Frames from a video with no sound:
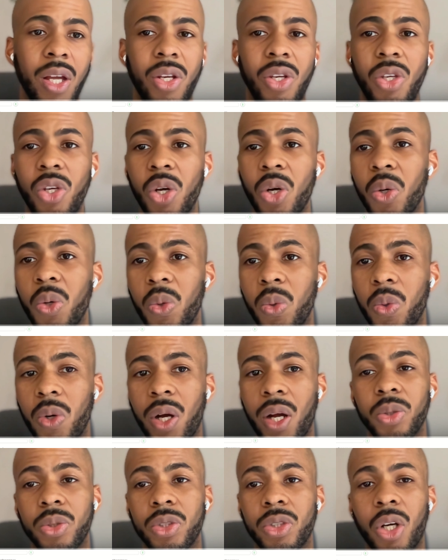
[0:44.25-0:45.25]
no
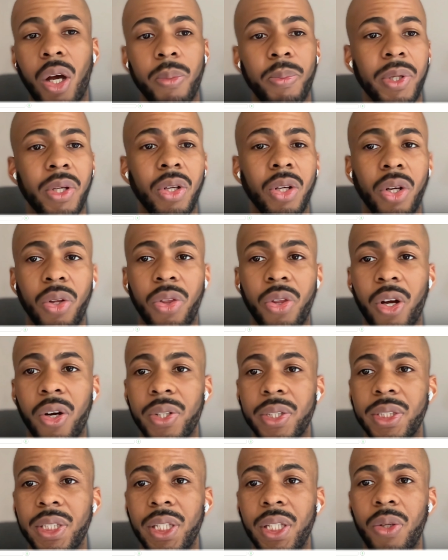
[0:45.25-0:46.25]
topical
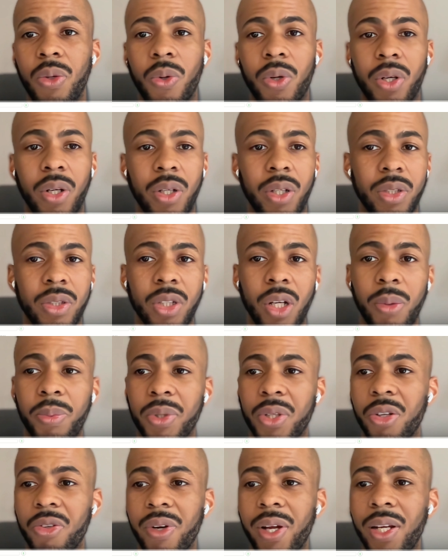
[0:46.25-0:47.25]
authority or
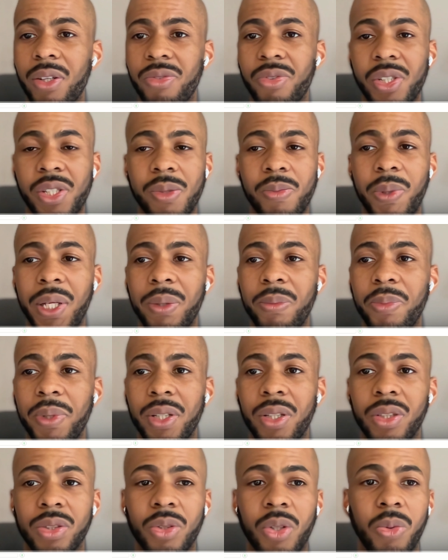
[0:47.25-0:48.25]
topical relevance being
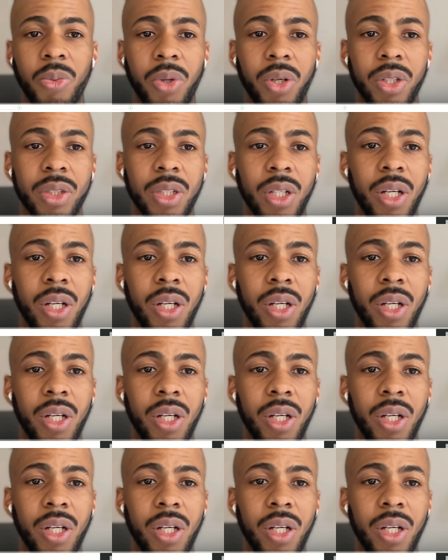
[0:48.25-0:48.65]
built or worked